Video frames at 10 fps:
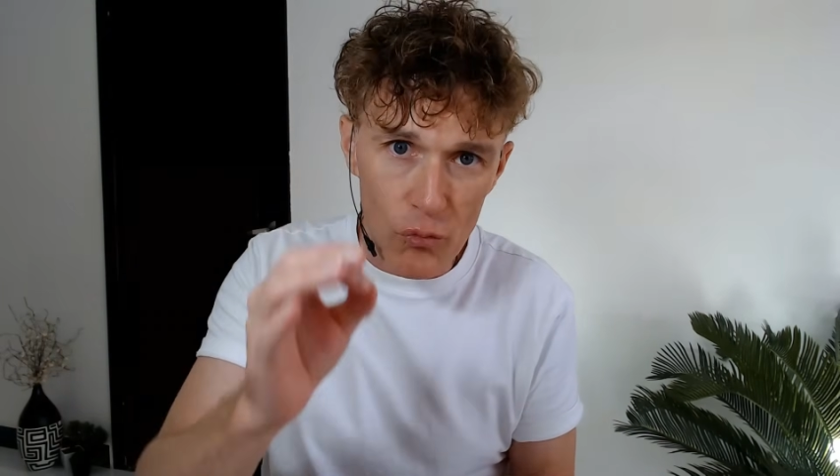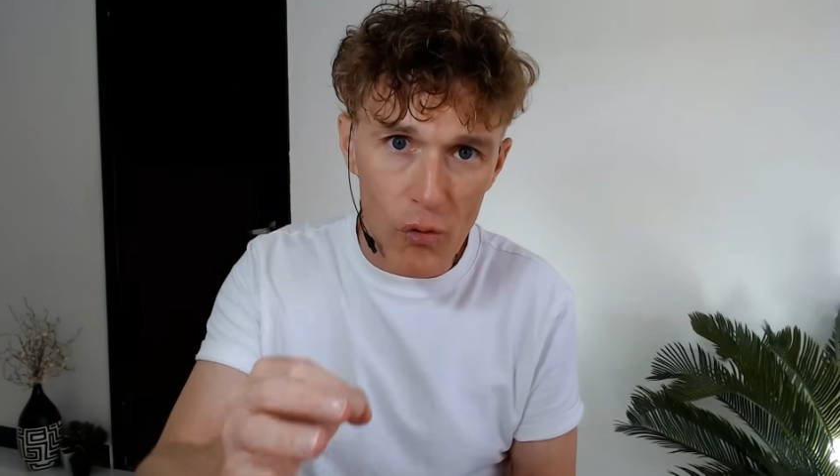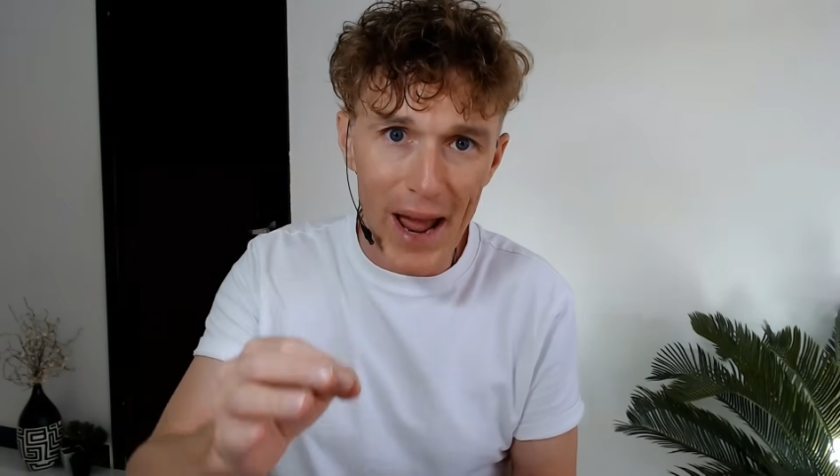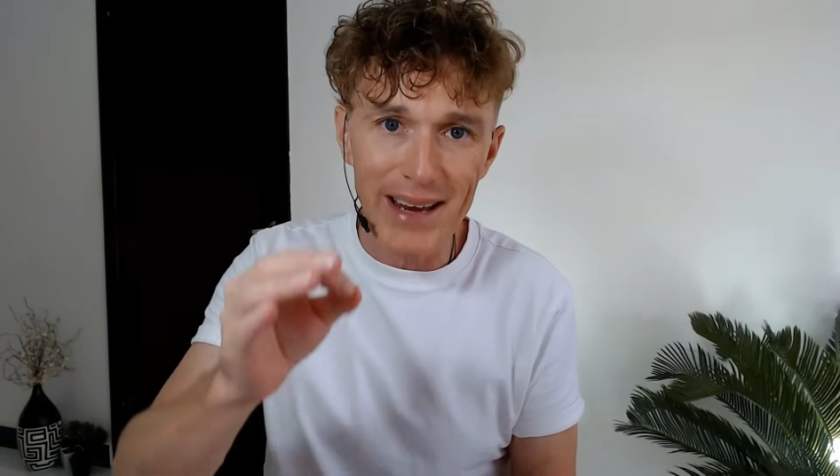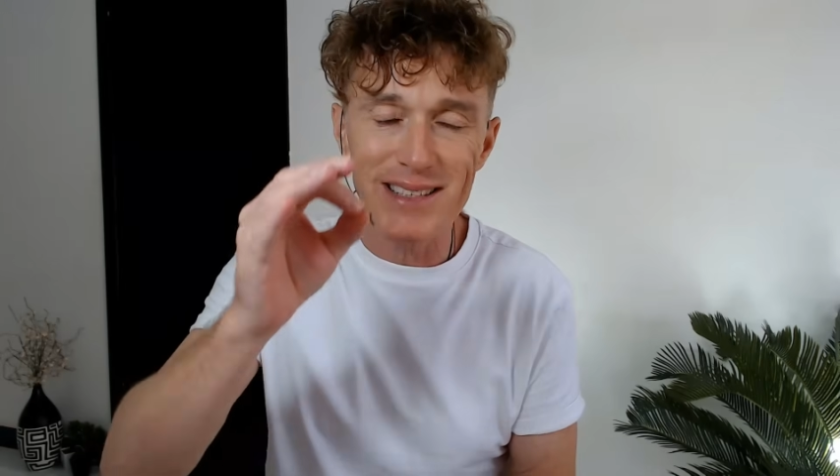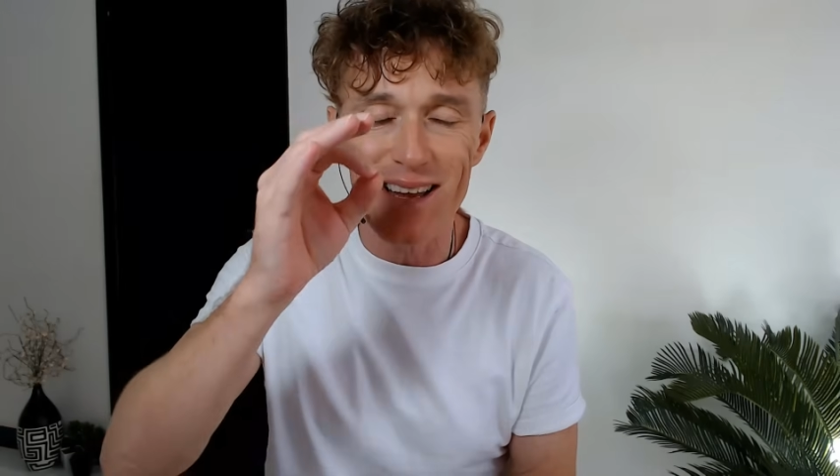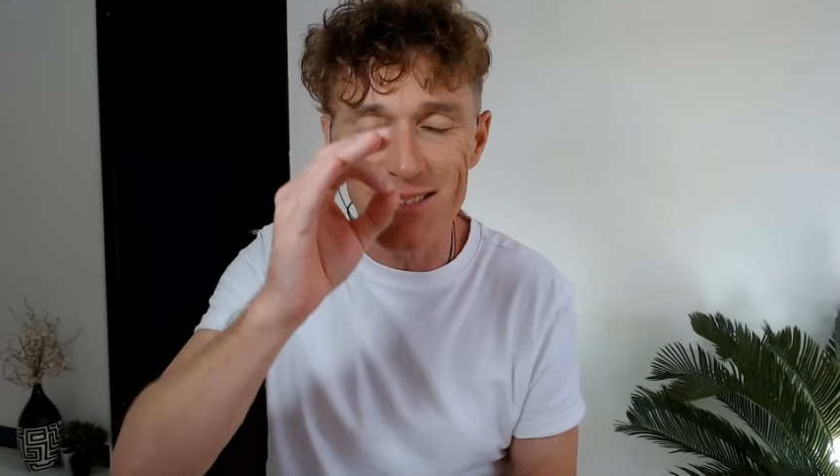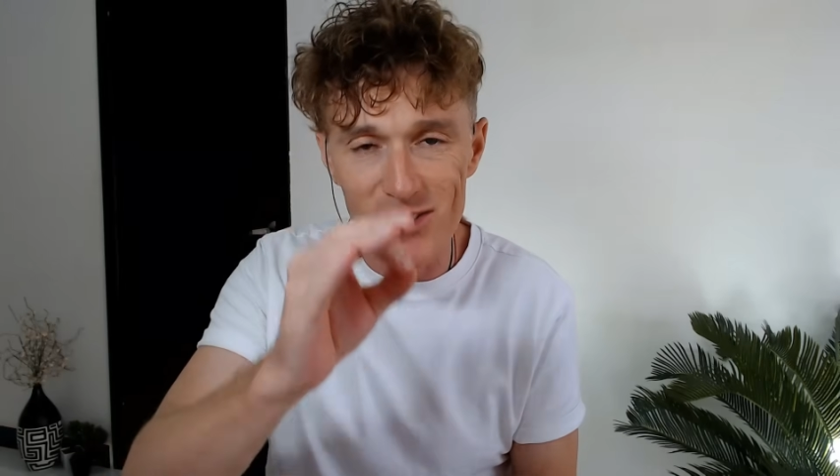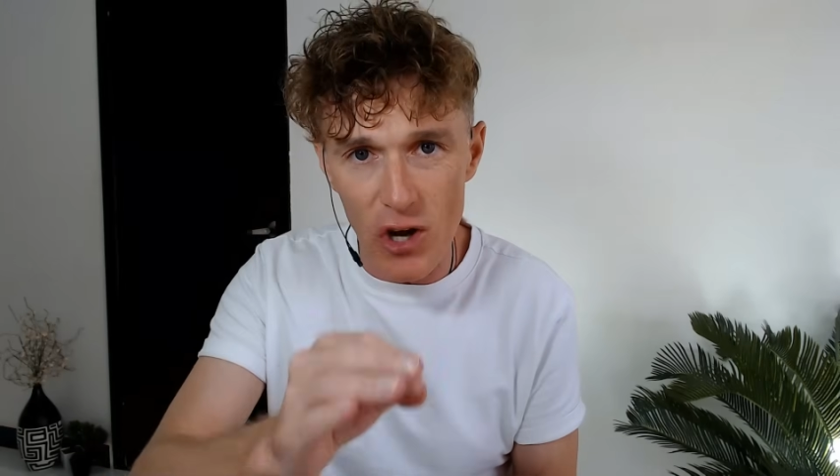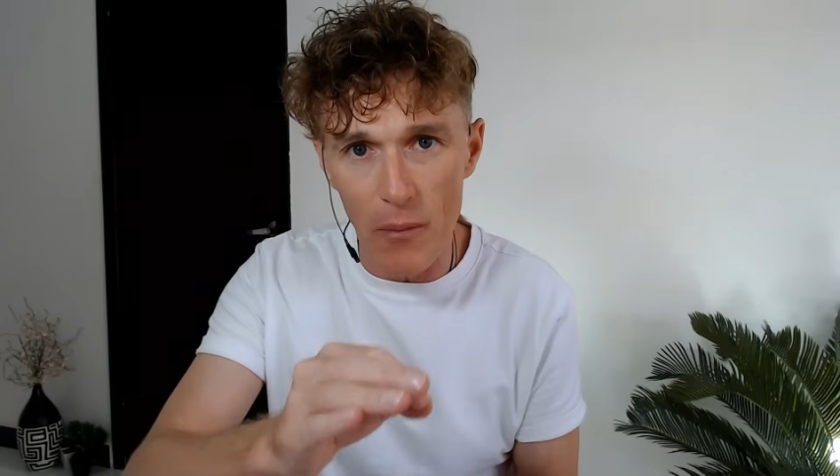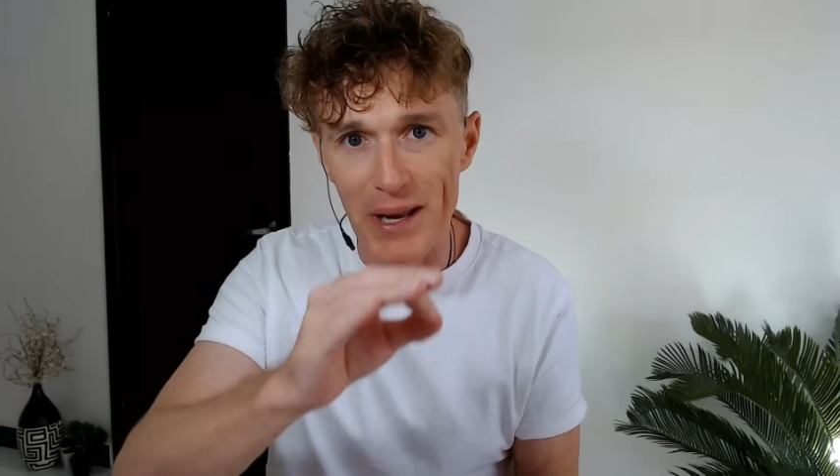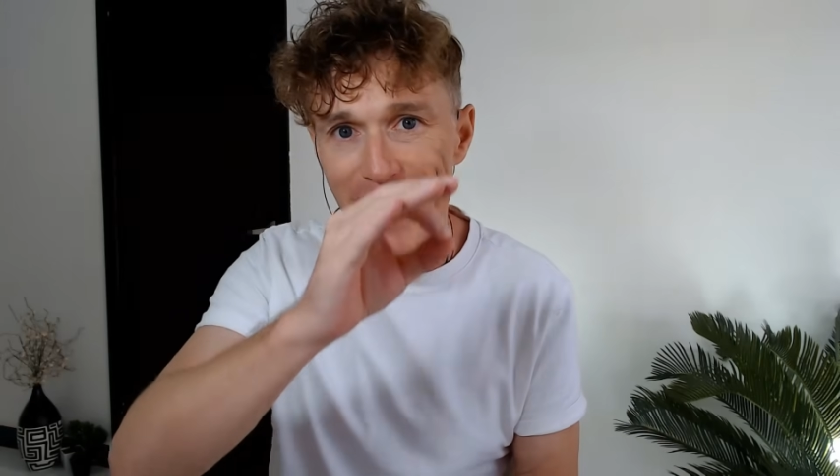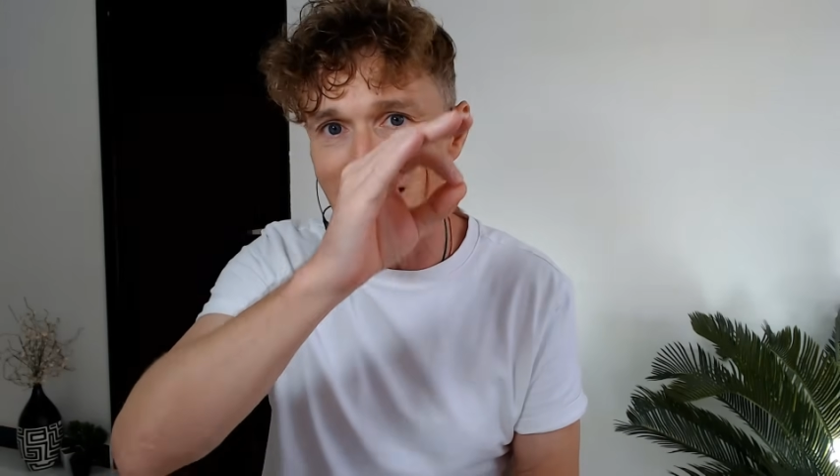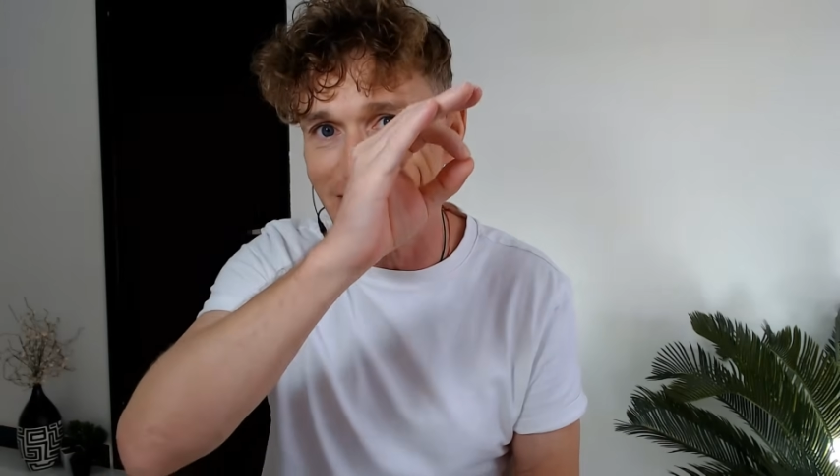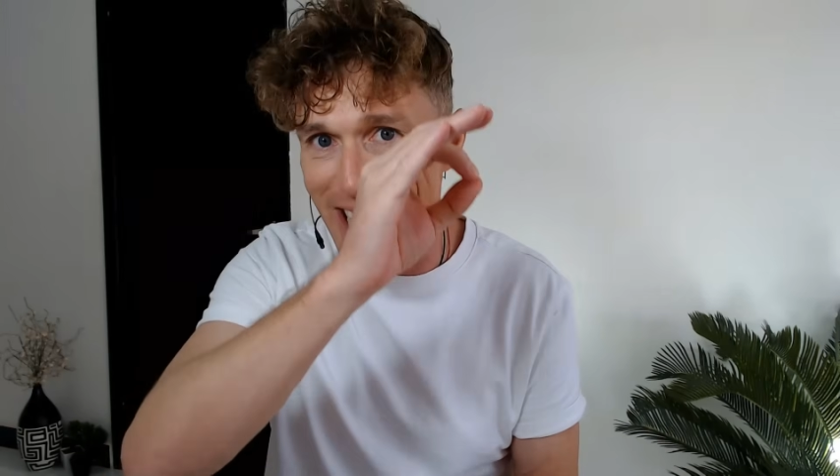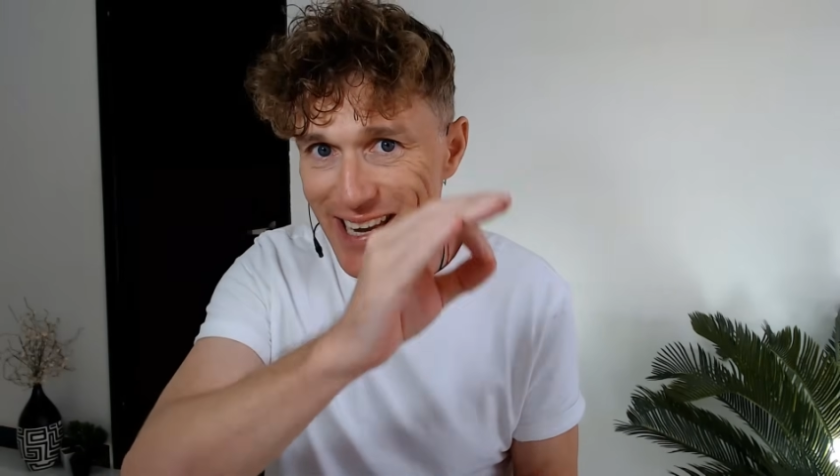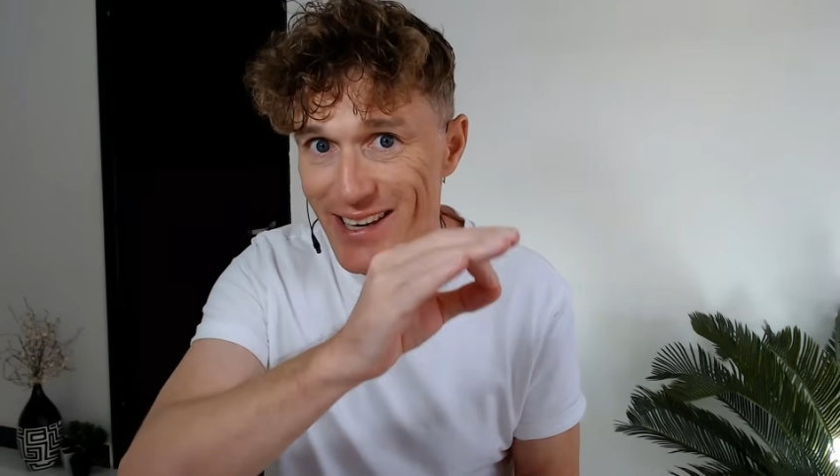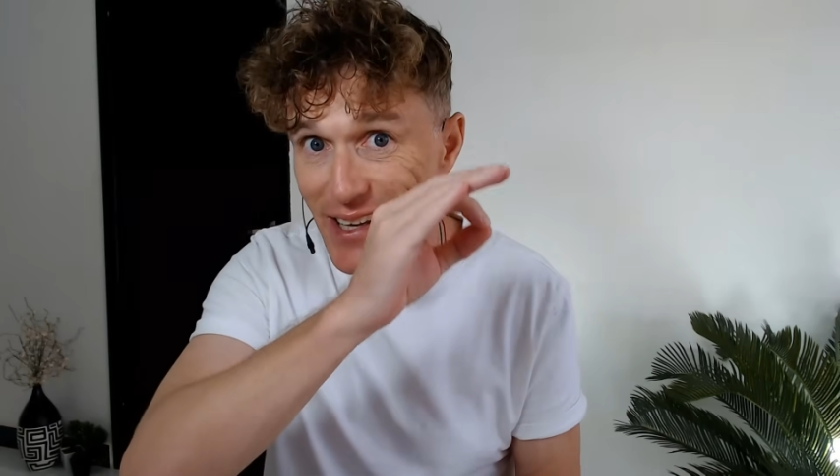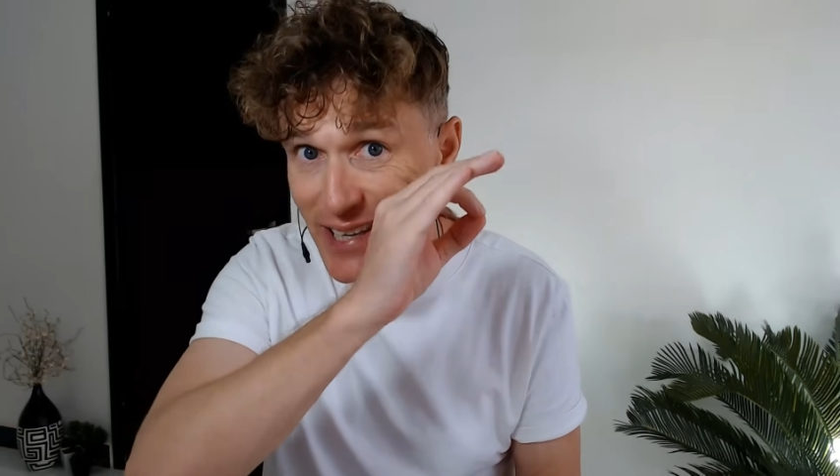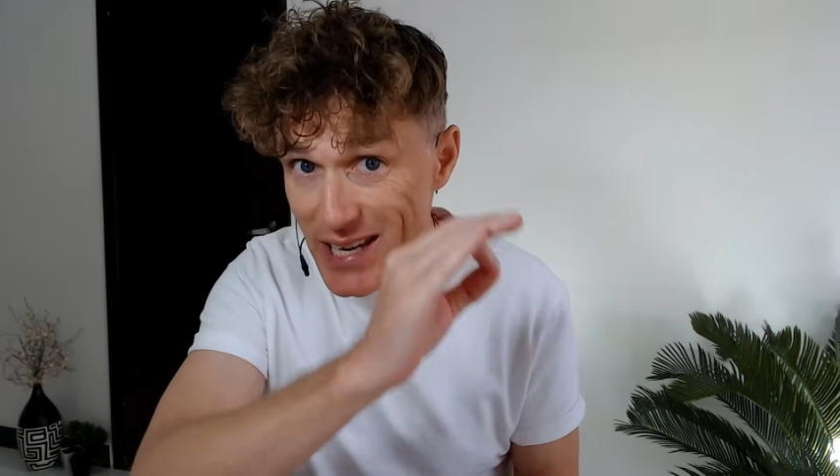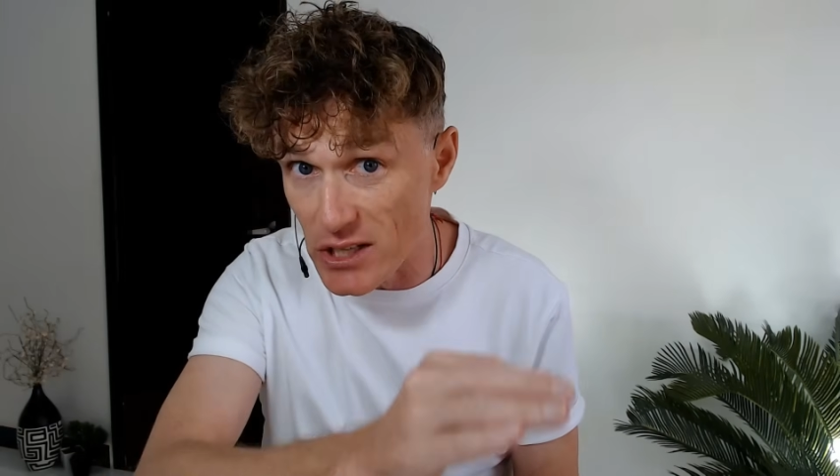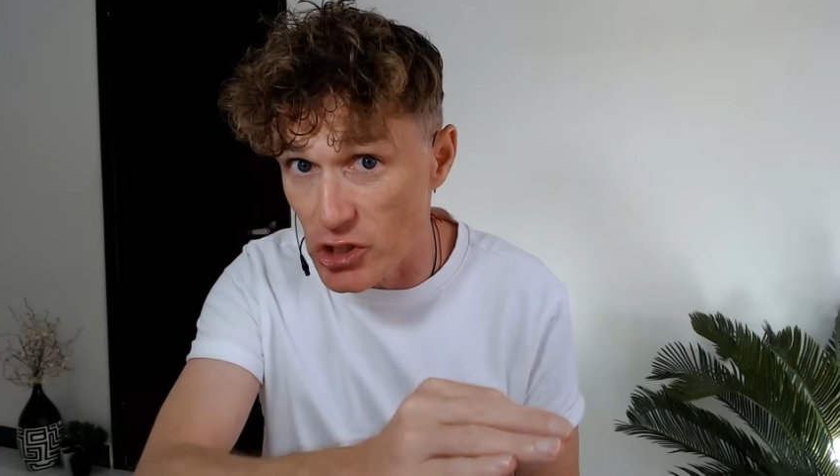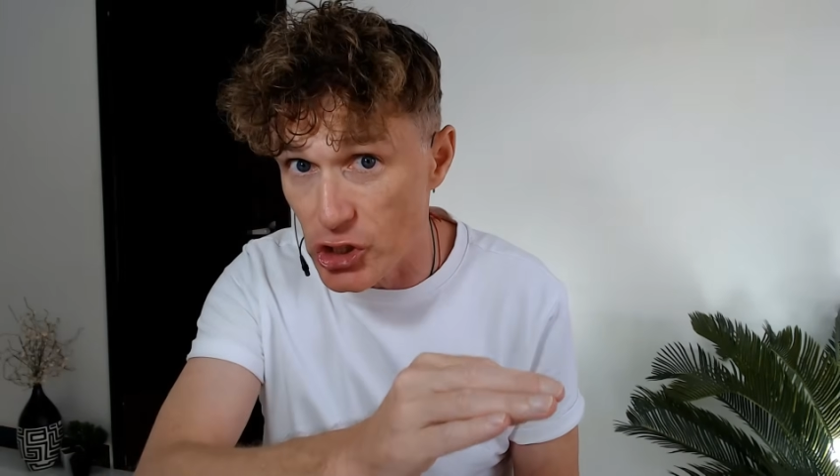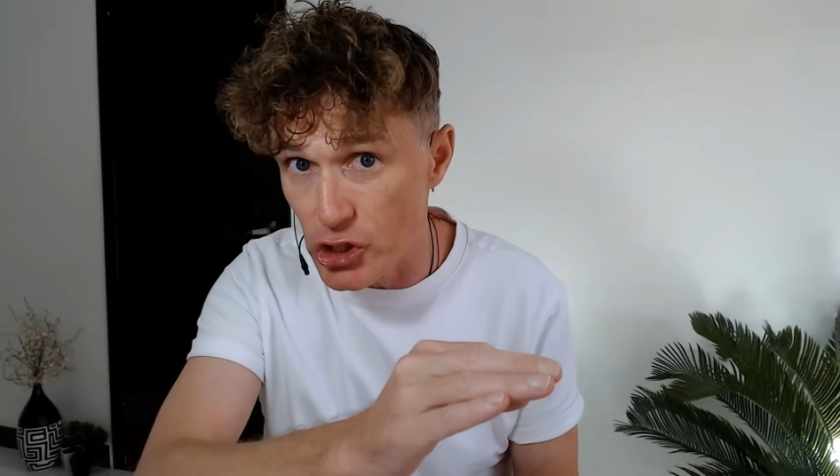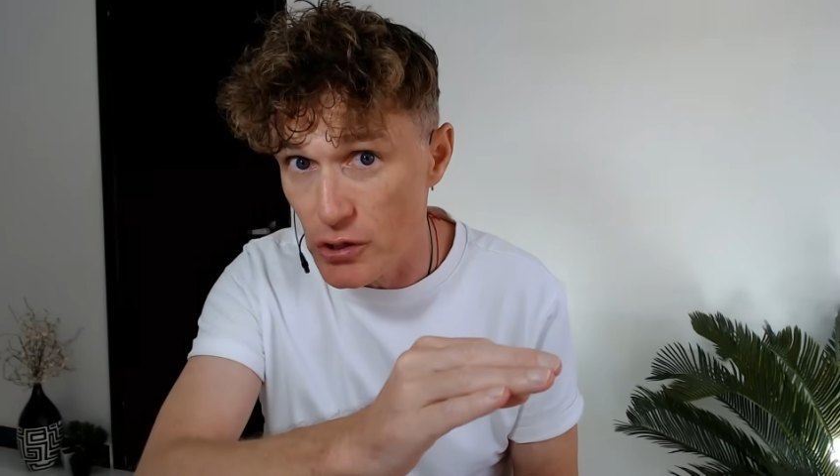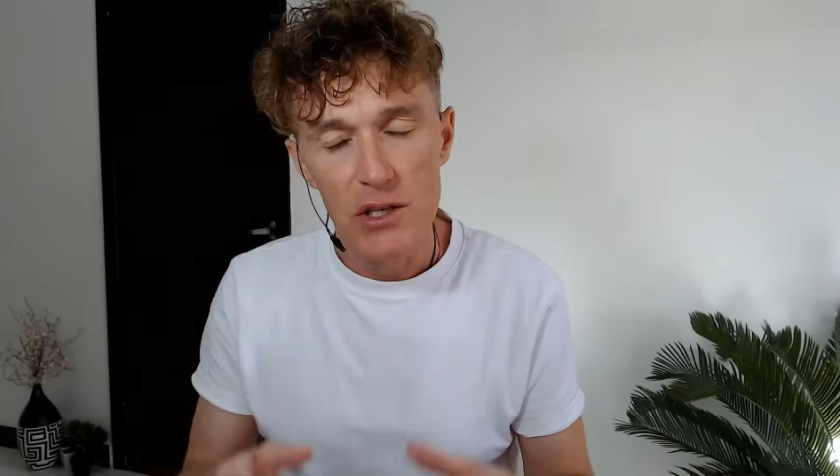ranks and dominates in a niche.